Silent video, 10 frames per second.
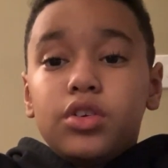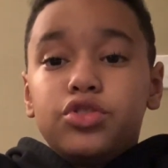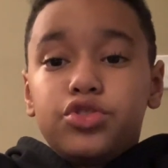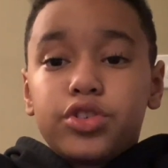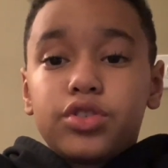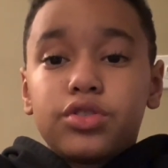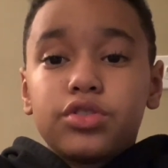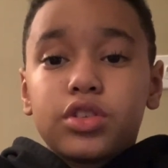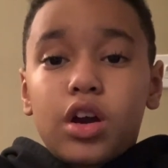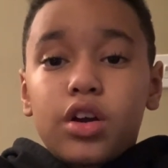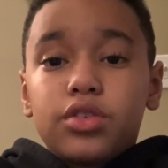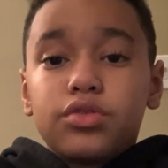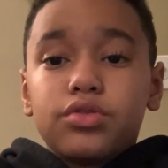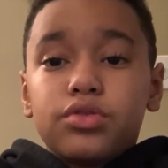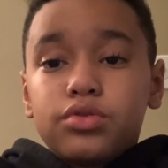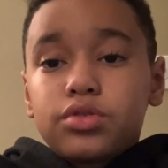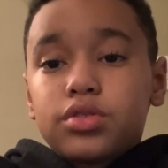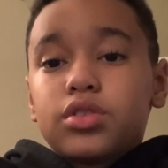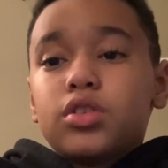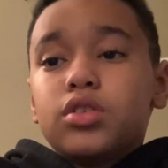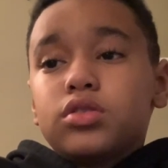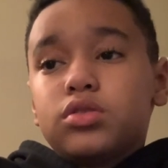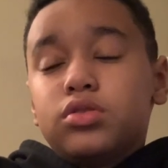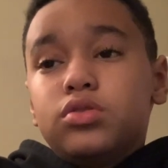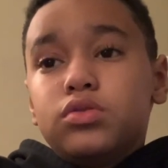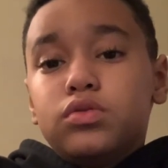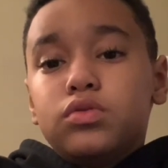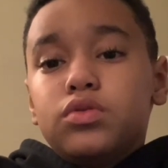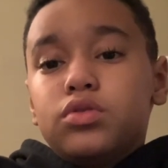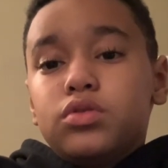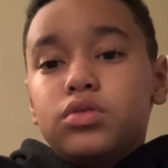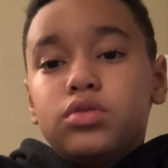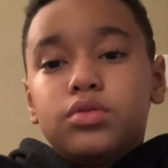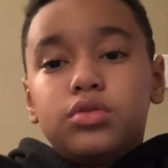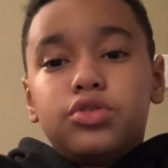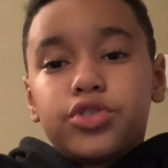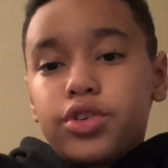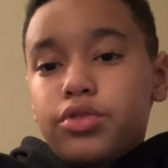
Drills are used to drill